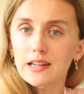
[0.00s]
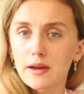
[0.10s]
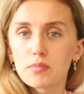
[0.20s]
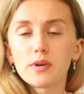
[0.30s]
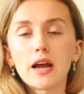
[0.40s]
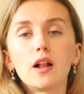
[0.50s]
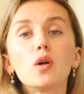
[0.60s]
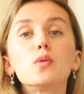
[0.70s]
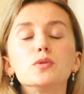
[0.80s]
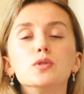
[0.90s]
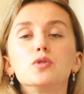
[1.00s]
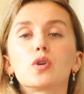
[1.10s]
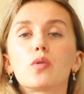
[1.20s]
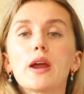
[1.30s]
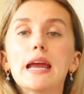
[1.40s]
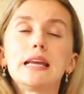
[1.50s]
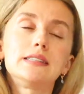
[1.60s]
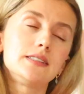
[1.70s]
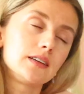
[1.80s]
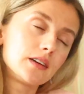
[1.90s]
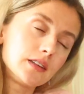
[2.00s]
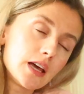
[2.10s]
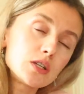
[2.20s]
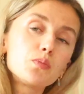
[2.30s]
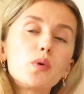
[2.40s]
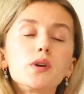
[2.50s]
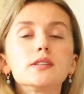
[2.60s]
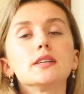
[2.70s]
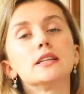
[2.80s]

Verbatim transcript: library allows you to create dashboards,